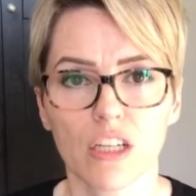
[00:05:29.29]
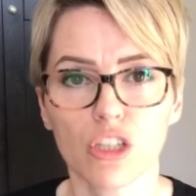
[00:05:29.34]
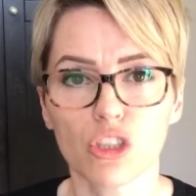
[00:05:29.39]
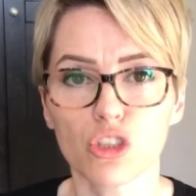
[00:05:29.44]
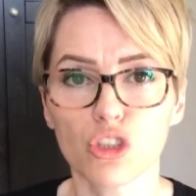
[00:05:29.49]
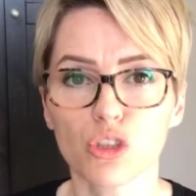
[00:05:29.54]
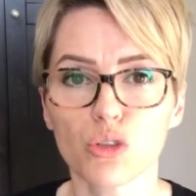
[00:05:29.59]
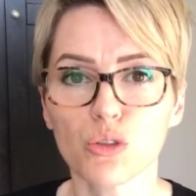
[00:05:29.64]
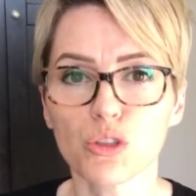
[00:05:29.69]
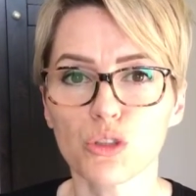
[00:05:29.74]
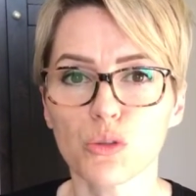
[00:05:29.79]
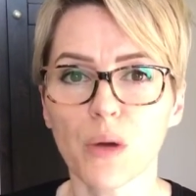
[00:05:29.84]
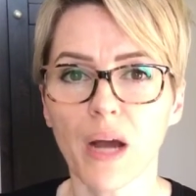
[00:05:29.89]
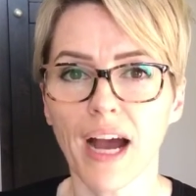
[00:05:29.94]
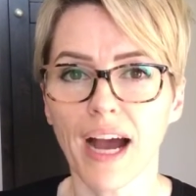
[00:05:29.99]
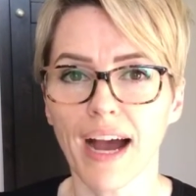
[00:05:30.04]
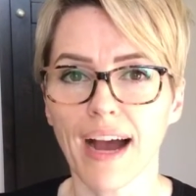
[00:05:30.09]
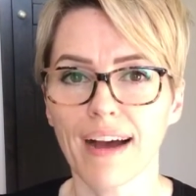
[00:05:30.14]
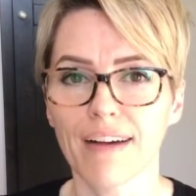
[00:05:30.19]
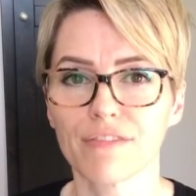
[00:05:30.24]
Do you
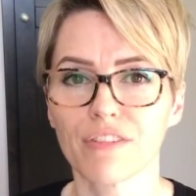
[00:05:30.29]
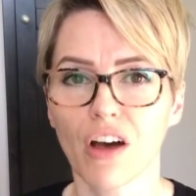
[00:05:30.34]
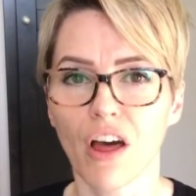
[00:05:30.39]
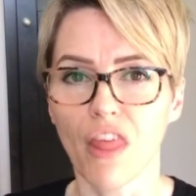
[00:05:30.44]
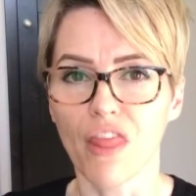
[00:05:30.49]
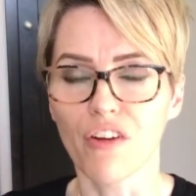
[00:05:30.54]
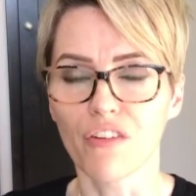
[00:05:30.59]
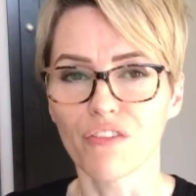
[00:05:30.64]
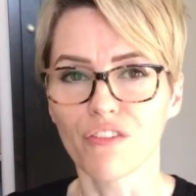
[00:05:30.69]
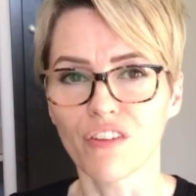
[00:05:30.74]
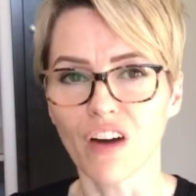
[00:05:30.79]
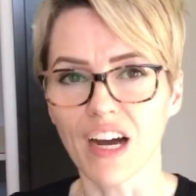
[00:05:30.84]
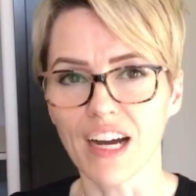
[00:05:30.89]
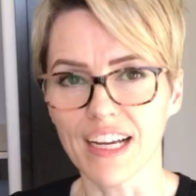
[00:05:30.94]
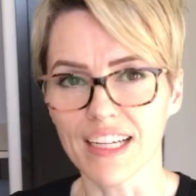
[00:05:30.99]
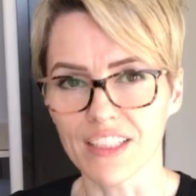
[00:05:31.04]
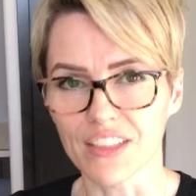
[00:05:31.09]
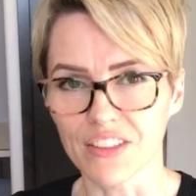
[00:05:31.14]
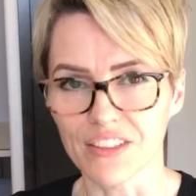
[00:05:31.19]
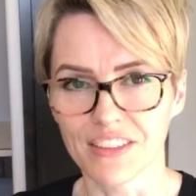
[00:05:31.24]
have the
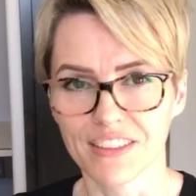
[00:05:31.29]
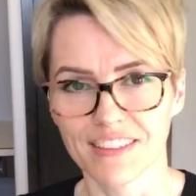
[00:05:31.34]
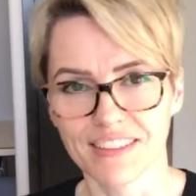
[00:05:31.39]
file?